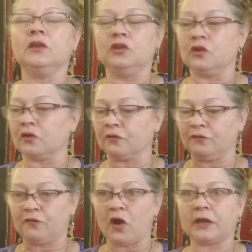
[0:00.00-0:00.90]
You're
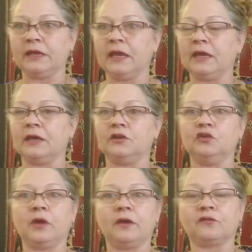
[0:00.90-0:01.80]
foggy head.
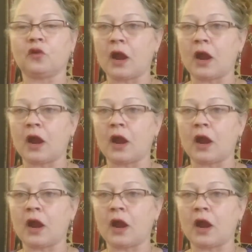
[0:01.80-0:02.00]
You have